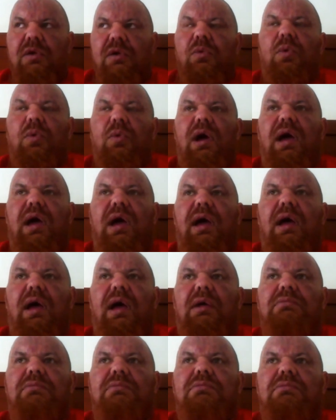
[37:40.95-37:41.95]

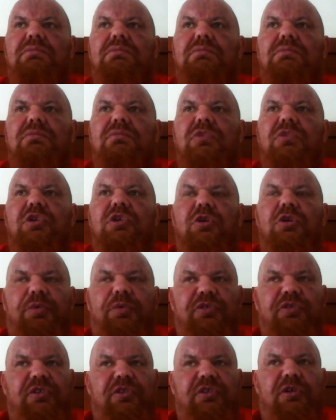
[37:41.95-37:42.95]
where you're
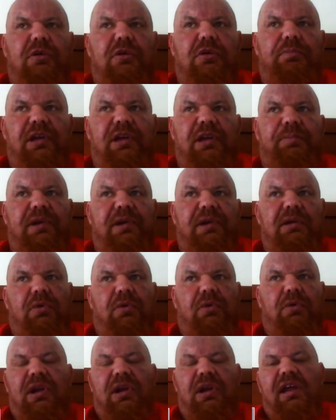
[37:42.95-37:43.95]
pushing your BP
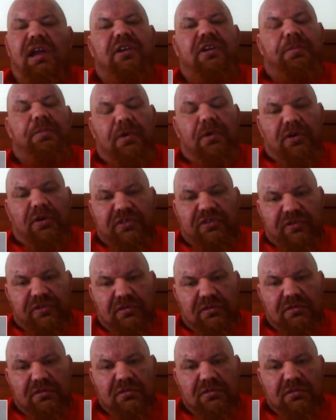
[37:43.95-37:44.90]
180 plus